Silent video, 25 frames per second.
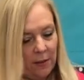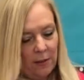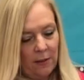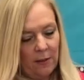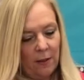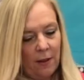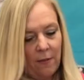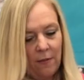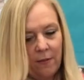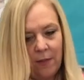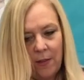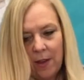
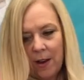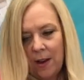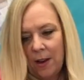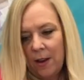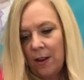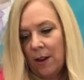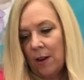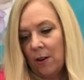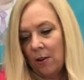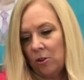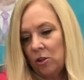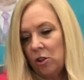stuff in
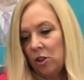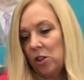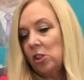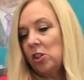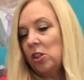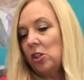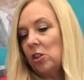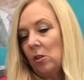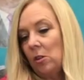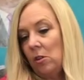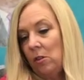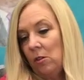there just
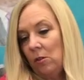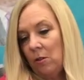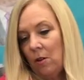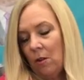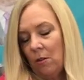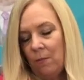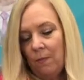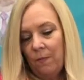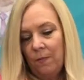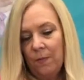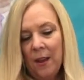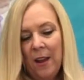so you
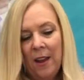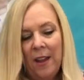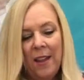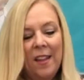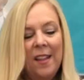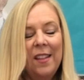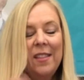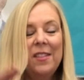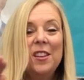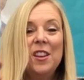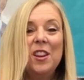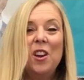know.
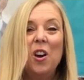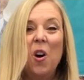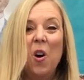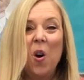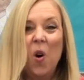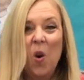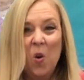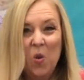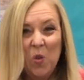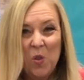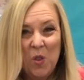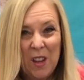The
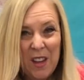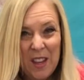only